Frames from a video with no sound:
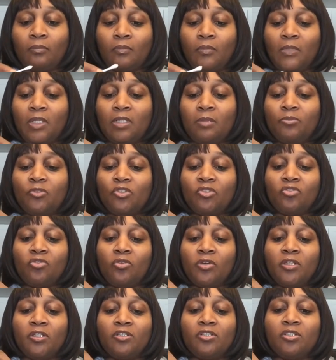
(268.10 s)
I'm just
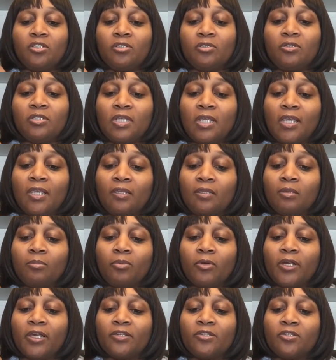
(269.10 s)
going to take the
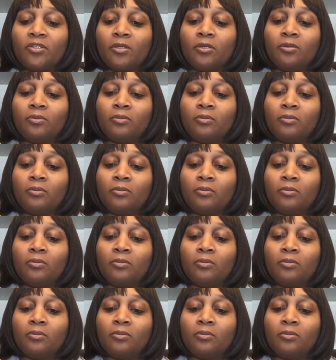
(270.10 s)
Brasso